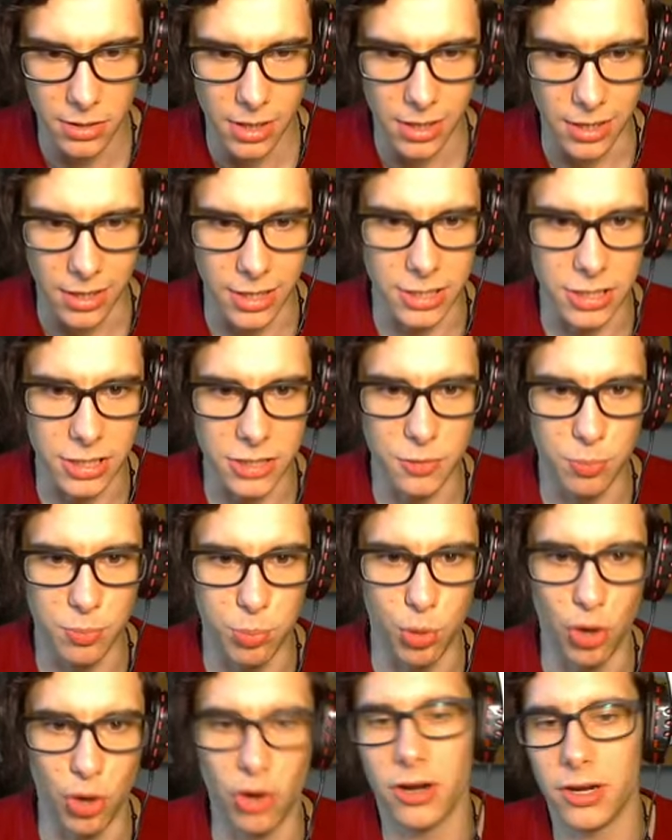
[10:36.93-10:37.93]
Let's
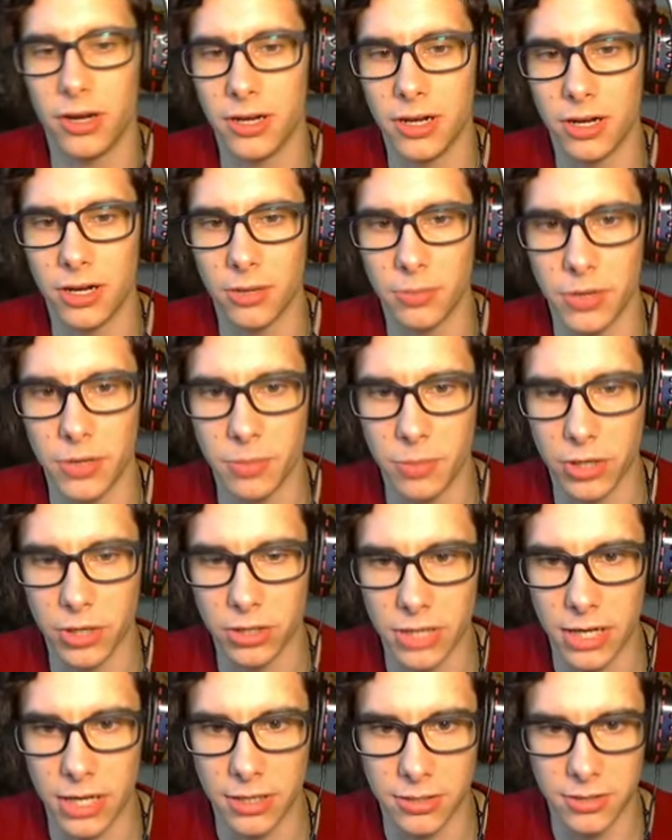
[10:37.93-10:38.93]
explore a little bit
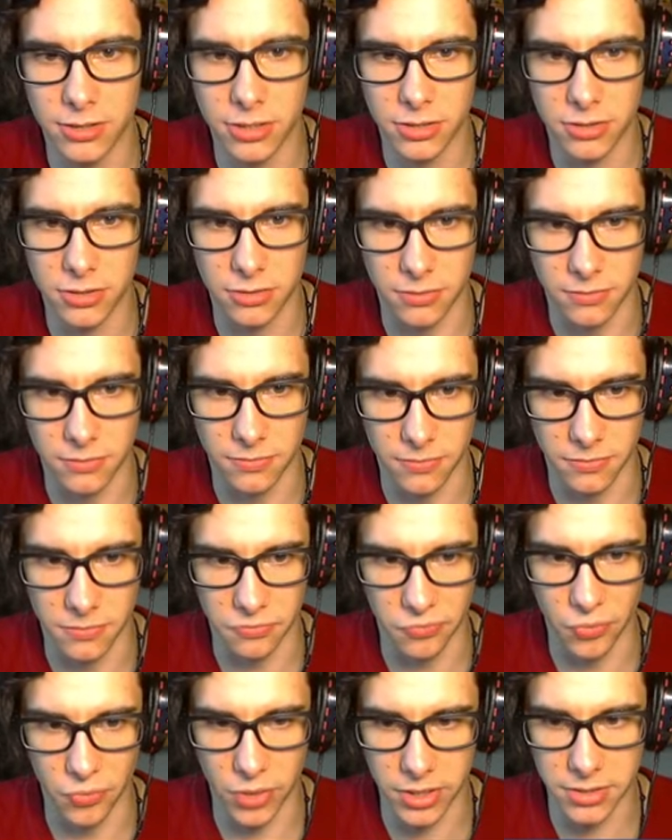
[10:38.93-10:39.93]
because I just
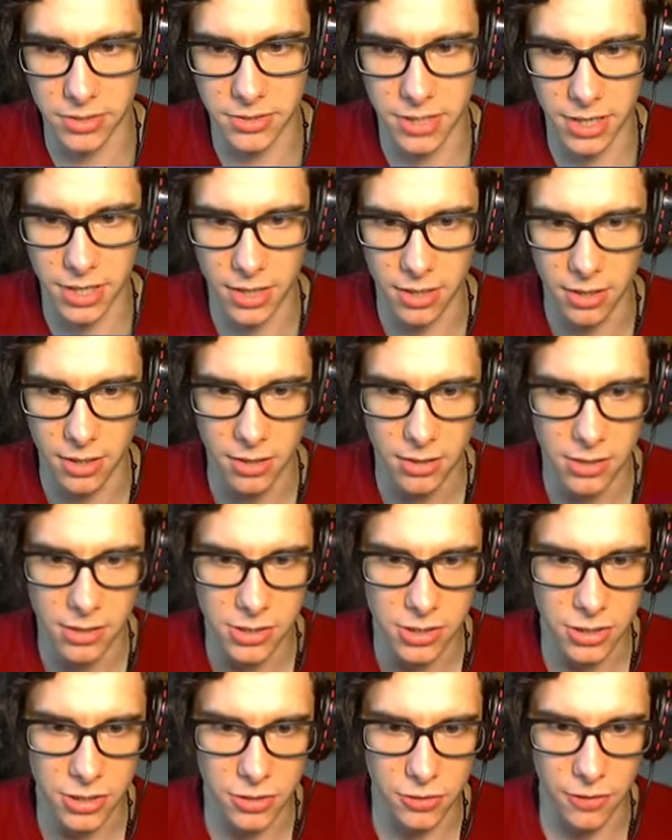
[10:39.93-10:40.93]
went there
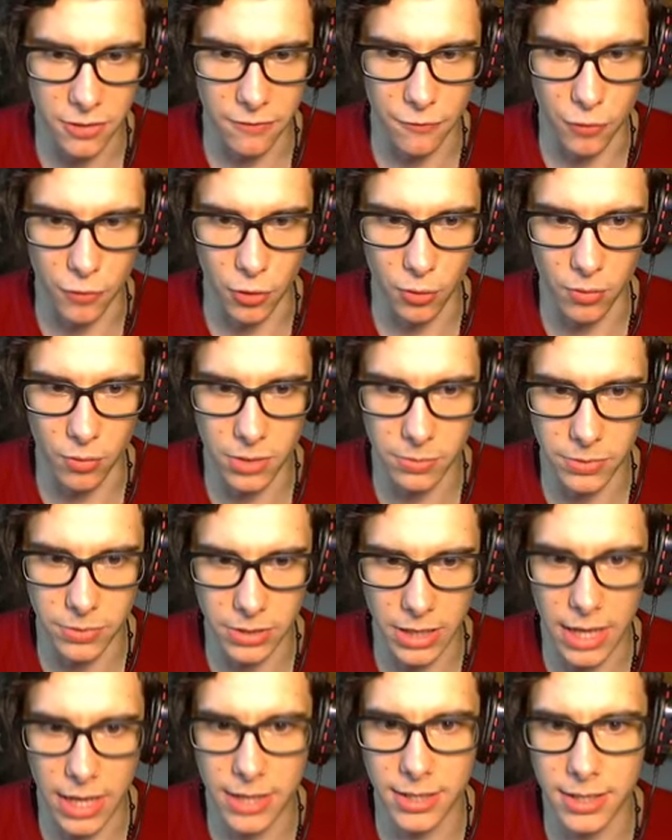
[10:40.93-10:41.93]
straightforward, but
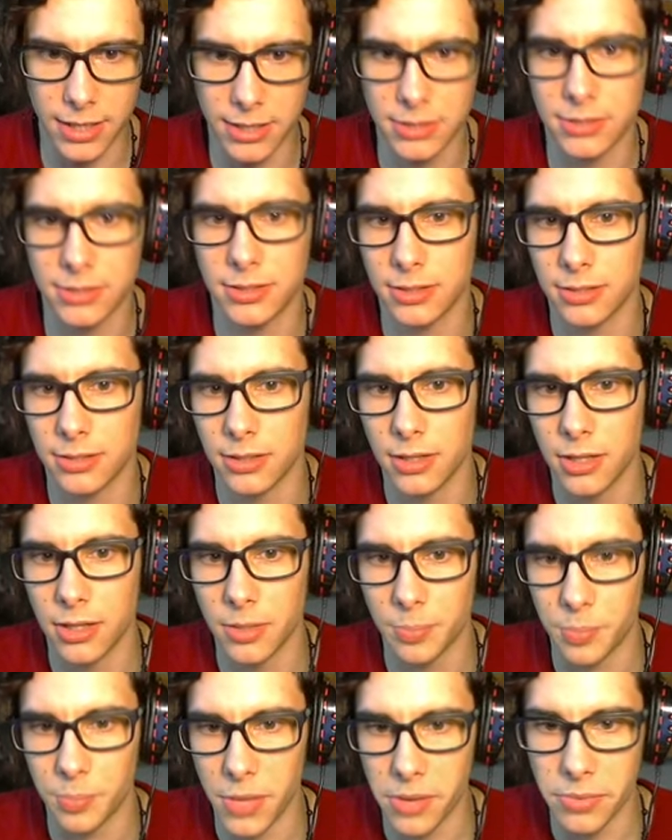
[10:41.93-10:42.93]
I guess that
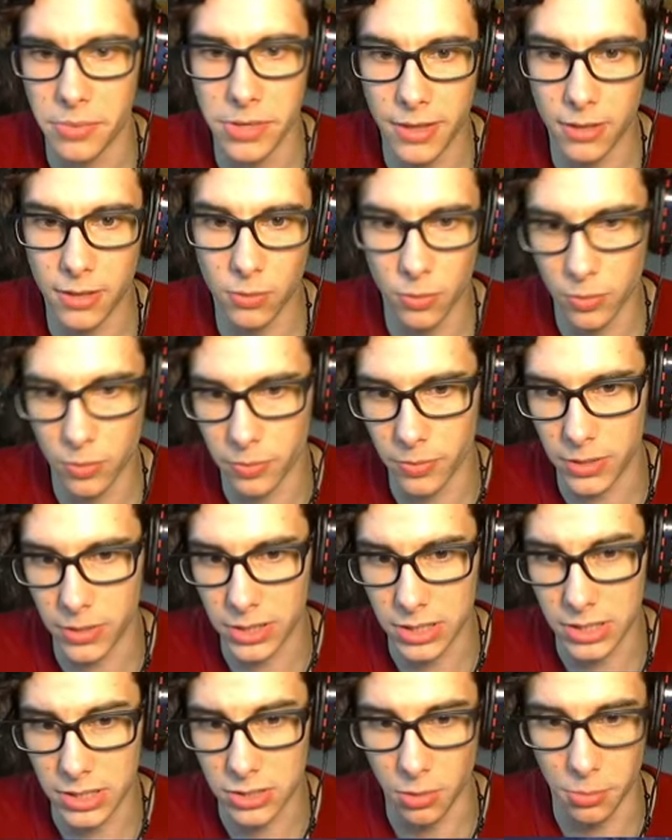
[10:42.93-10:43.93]
maybe there would
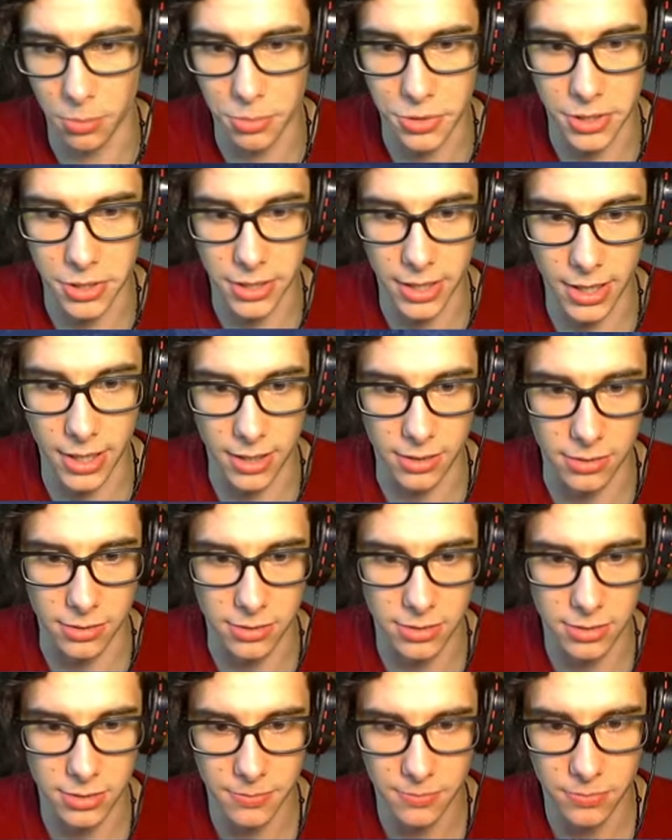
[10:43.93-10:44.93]
be something
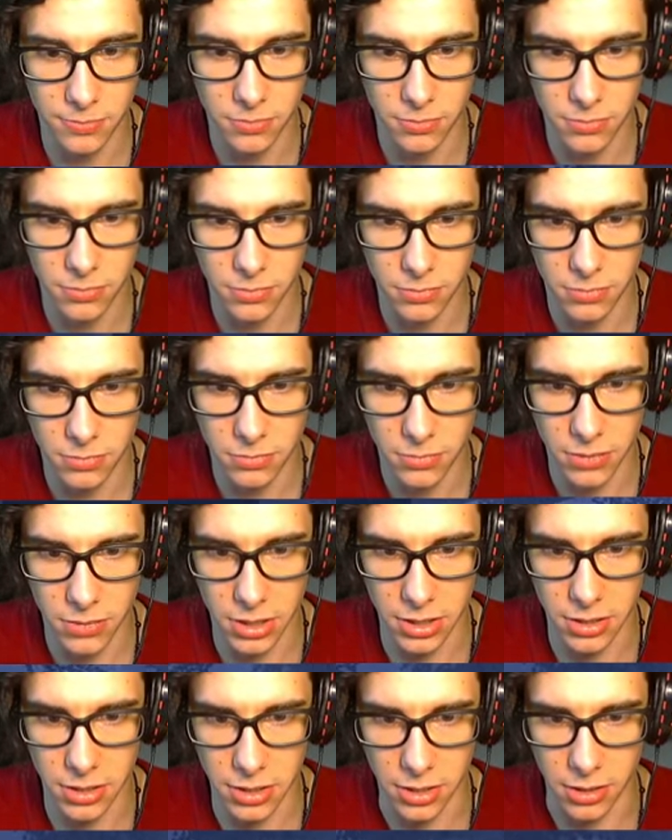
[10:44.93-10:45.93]
else
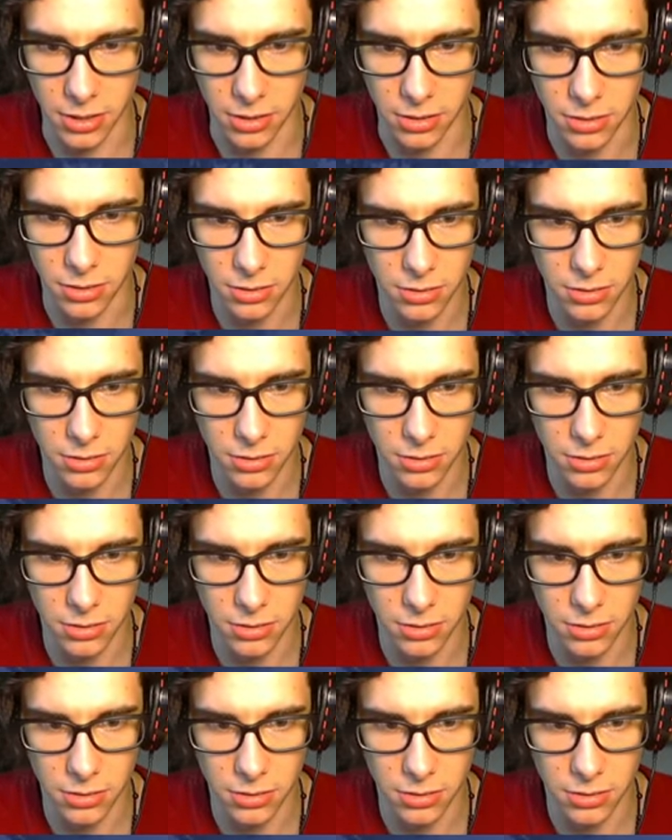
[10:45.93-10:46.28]
in here.